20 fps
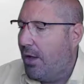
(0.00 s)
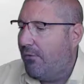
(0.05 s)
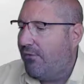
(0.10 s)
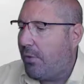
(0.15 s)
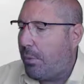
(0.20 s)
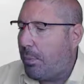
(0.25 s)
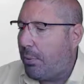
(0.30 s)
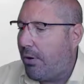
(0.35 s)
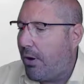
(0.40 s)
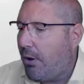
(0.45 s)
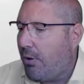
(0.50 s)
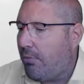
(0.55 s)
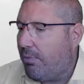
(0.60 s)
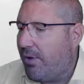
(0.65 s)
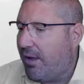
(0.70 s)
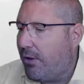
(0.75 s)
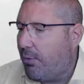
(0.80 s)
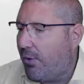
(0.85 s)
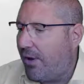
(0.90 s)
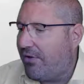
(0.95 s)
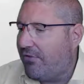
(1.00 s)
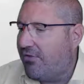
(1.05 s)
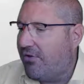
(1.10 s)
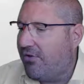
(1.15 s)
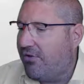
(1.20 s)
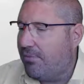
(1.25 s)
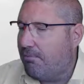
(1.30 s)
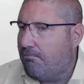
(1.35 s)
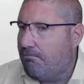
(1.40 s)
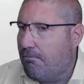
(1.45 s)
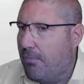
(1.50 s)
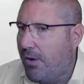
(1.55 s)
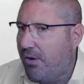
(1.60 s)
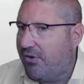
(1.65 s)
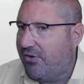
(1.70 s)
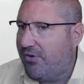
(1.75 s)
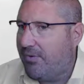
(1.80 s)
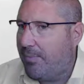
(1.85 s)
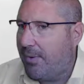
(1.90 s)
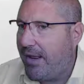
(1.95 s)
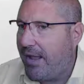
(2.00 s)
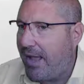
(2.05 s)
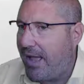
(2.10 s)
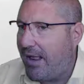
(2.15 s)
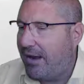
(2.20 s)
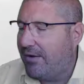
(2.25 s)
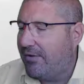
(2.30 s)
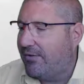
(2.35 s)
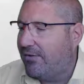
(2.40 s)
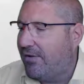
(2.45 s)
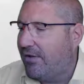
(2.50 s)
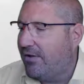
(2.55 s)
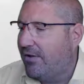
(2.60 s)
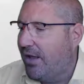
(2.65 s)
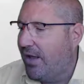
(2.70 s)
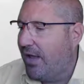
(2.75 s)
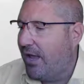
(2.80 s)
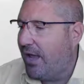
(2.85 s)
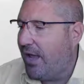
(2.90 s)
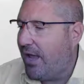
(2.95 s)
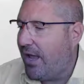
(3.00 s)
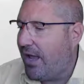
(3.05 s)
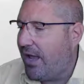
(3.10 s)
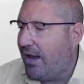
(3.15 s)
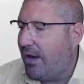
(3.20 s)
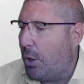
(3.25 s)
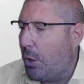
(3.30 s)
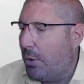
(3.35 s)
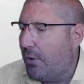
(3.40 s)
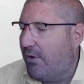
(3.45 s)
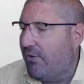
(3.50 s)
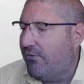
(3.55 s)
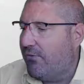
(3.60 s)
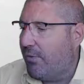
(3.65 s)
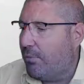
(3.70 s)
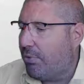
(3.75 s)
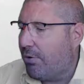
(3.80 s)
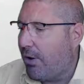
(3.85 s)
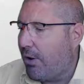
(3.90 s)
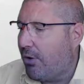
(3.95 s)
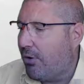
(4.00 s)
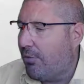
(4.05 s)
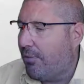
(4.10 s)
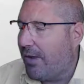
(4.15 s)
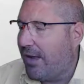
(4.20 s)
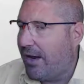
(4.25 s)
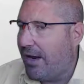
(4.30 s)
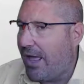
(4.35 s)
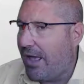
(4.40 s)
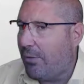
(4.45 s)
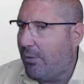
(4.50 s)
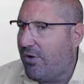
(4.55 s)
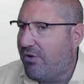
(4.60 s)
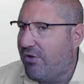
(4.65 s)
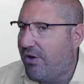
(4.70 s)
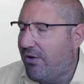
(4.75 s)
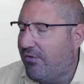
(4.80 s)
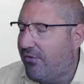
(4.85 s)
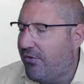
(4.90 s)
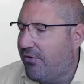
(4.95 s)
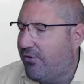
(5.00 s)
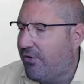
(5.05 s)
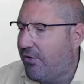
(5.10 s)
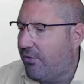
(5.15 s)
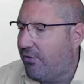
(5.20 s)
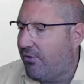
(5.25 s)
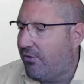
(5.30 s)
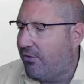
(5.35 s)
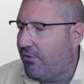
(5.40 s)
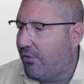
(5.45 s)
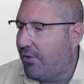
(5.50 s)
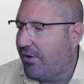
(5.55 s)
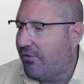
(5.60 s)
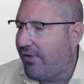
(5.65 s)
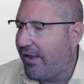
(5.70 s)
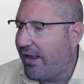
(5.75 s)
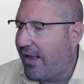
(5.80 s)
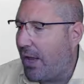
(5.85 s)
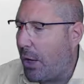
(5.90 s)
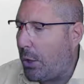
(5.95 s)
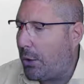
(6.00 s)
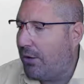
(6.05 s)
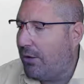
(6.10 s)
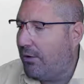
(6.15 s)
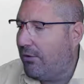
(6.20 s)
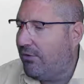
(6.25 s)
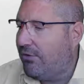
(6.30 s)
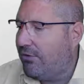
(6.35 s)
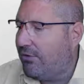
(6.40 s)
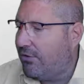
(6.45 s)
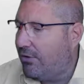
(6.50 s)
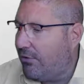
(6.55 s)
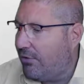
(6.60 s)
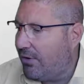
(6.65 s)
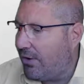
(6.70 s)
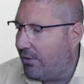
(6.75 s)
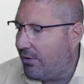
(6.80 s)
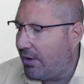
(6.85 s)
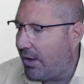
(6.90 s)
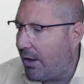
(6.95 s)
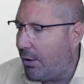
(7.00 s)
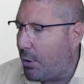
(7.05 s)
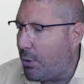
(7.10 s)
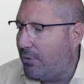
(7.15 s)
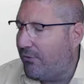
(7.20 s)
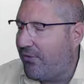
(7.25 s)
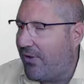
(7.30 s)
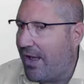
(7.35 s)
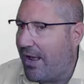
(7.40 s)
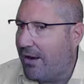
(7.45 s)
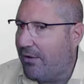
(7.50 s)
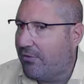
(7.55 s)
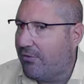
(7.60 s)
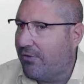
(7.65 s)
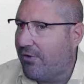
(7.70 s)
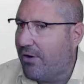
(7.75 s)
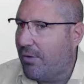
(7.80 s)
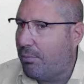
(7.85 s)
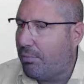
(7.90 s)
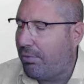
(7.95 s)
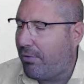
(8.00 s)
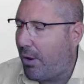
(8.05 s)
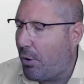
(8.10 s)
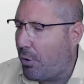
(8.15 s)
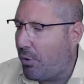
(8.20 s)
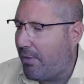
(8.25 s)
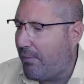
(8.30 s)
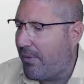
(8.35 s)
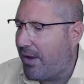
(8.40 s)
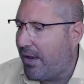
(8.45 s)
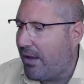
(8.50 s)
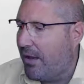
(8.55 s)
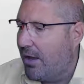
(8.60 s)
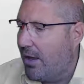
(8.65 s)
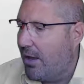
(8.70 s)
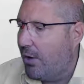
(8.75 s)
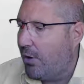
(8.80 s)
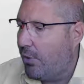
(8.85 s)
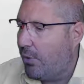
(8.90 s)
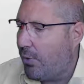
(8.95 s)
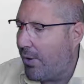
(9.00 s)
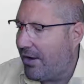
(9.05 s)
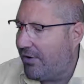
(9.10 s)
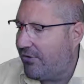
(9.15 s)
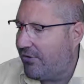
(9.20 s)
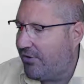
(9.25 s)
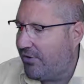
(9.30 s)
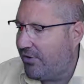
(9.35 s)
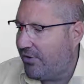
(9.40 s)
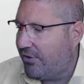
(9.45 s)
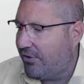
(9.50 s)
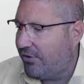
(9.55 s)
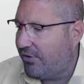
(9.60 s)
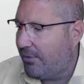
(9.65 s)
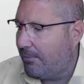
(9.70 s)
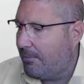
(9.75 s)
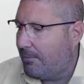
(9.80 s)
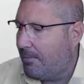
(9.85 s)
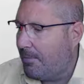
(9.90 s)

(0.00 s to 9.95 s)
The programming questions must be answered in the programming language of the student's choice. They cannot use pseudocode for answering the programming questions.